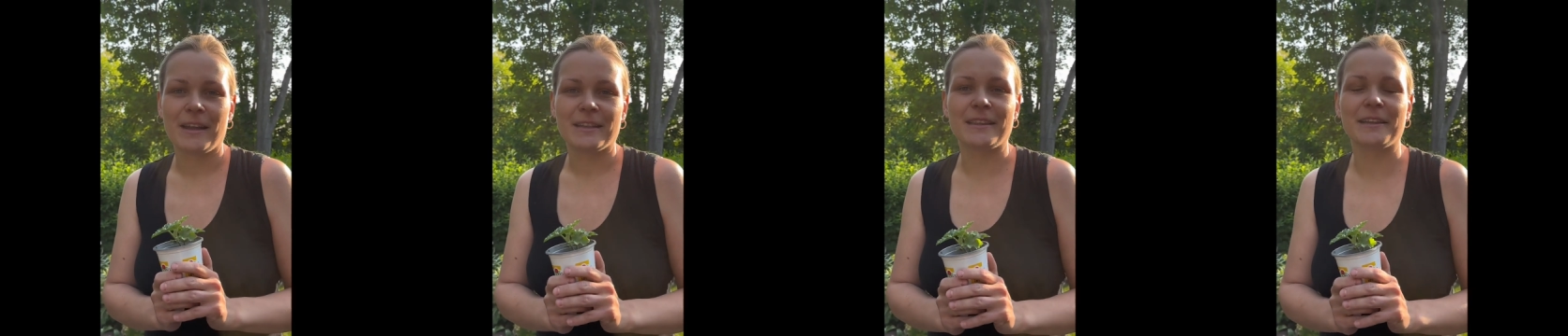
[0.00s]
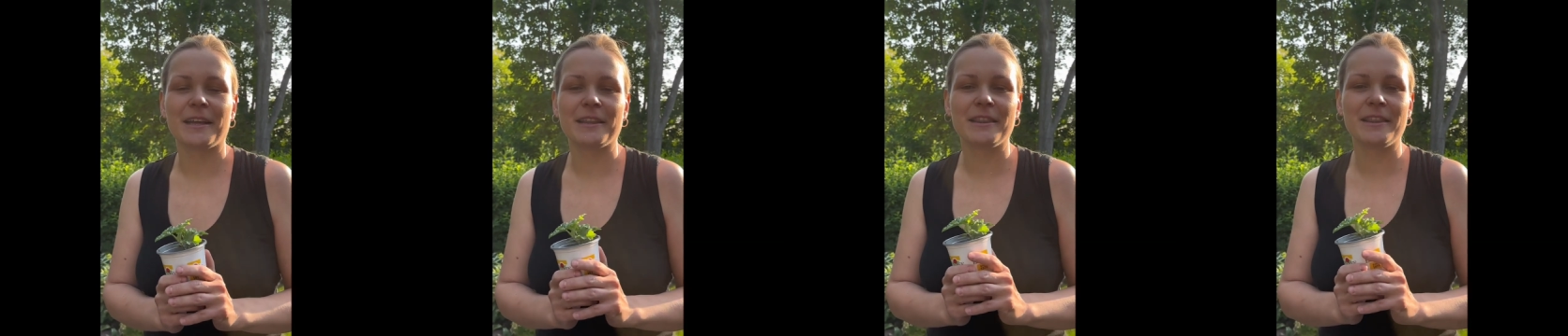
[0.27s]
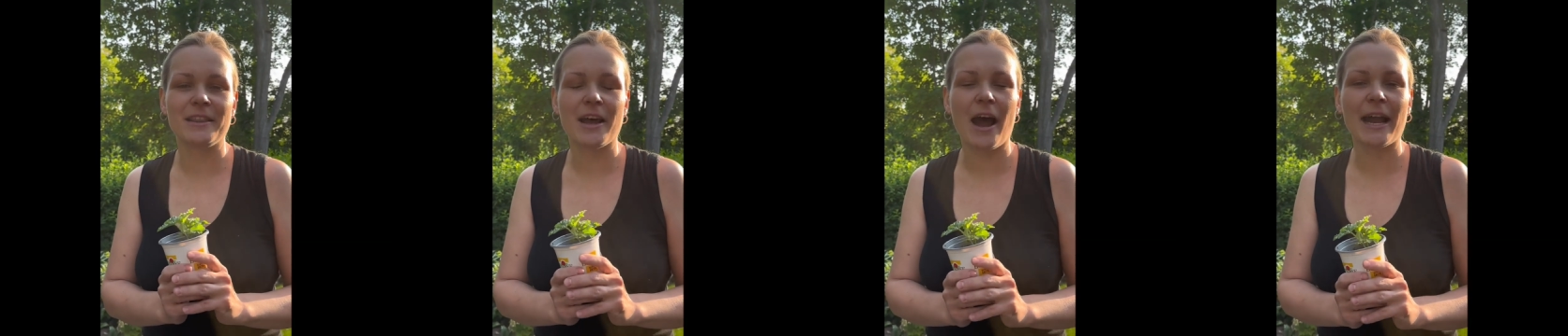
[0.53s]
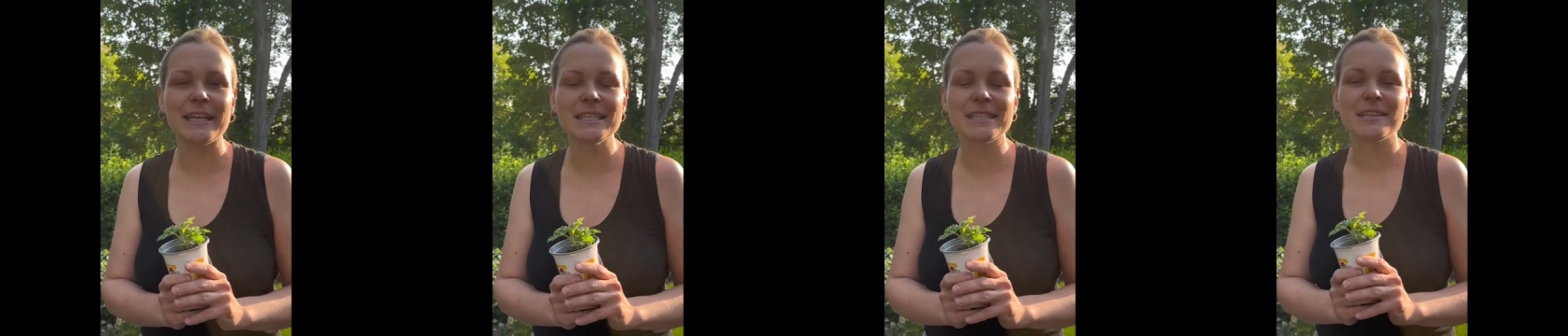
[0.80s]
than a
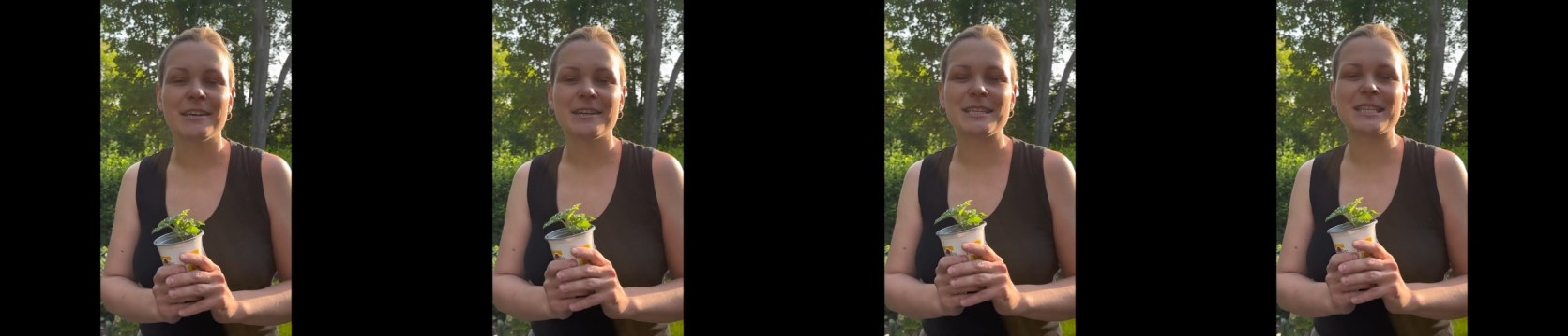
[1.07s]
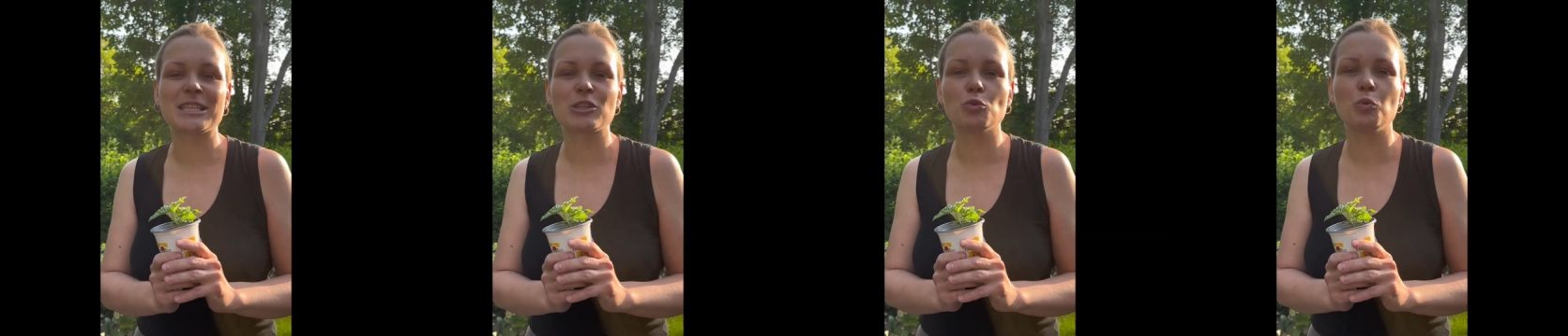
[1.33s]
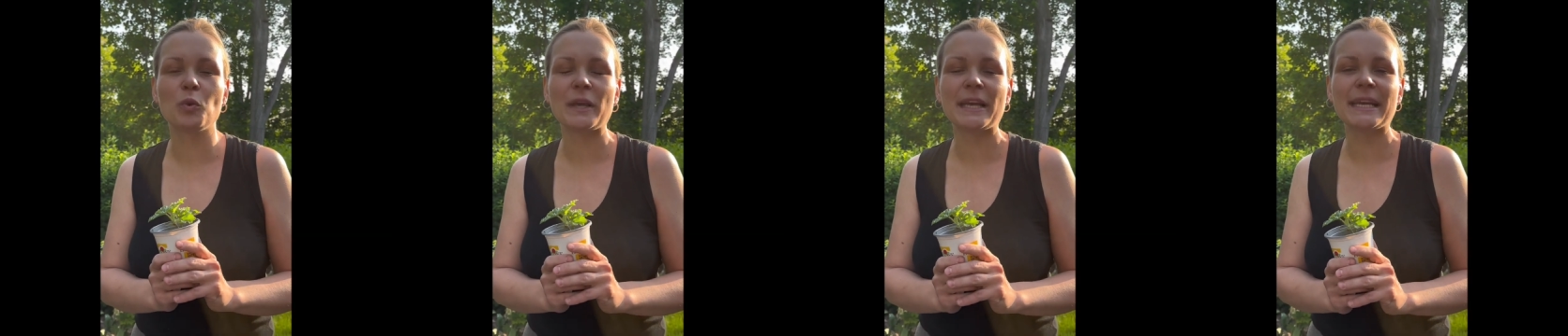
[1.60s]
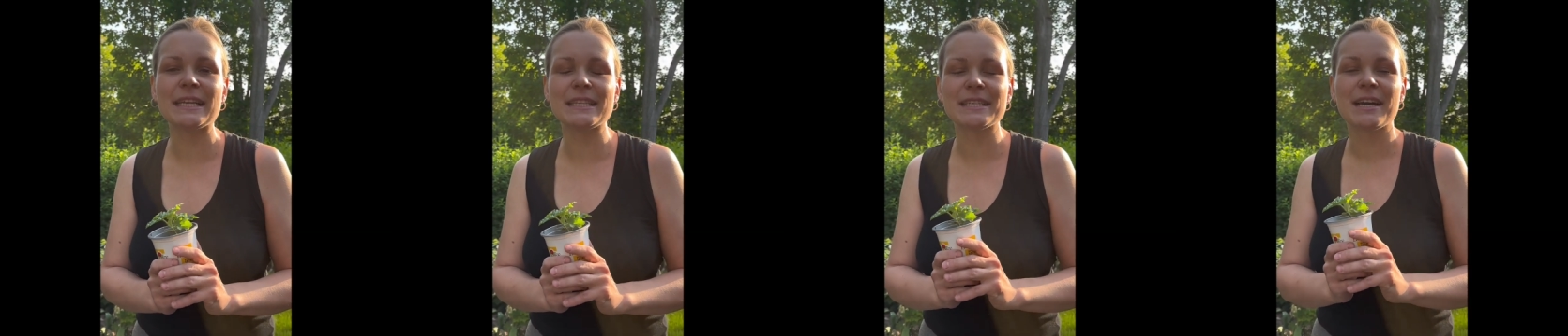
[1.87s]
nice,
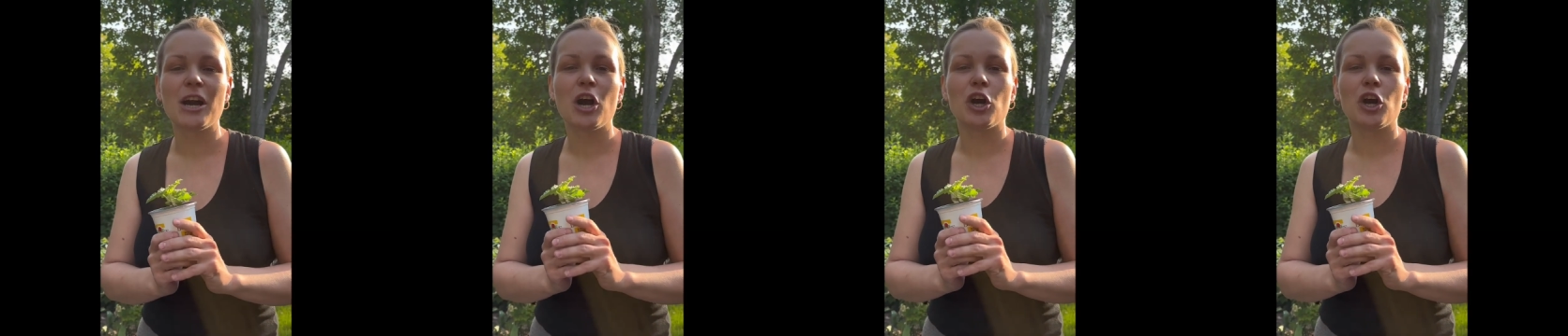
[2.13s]
sweet,